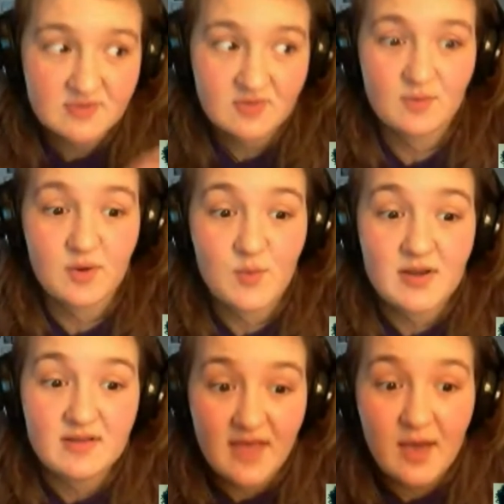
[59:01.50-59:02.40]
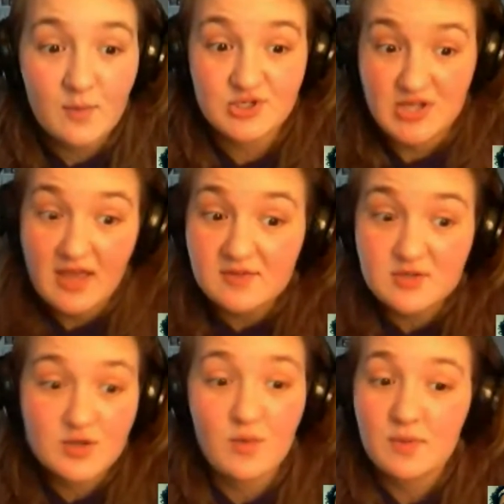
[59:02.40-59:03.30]
just where Quinn is at, where she has
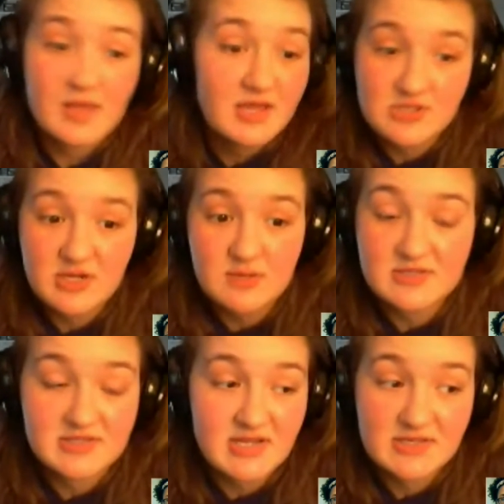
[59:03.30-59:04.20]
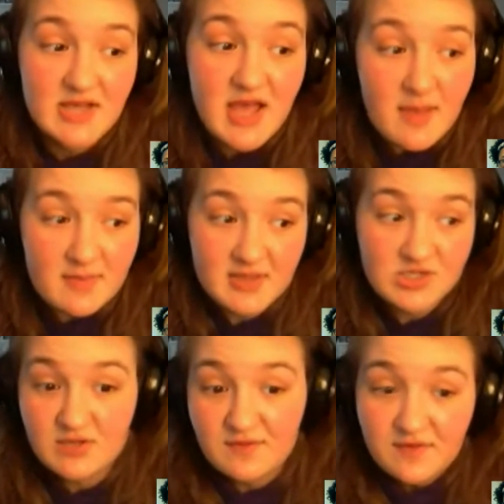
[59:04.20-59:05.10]
to go and make a ton of mistakes
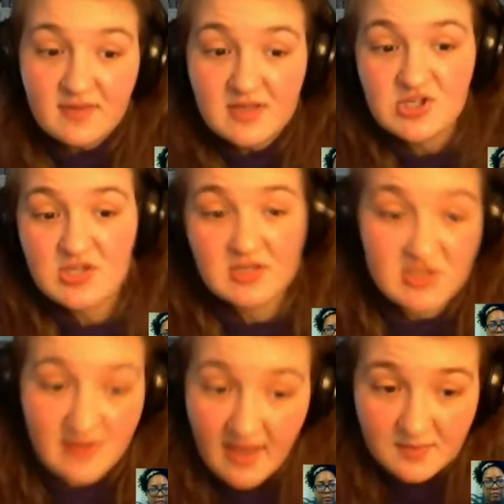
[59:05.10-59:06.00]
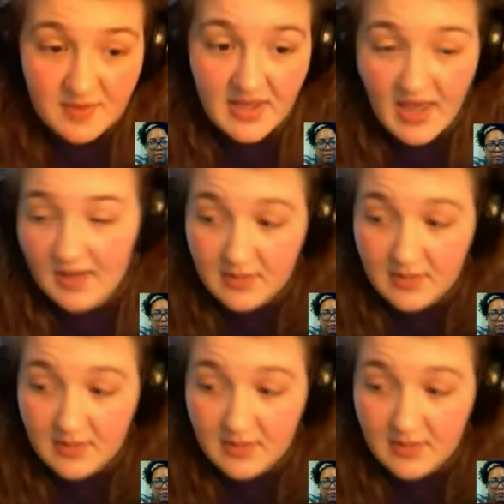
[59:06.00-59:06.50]
because she feels like she has a big head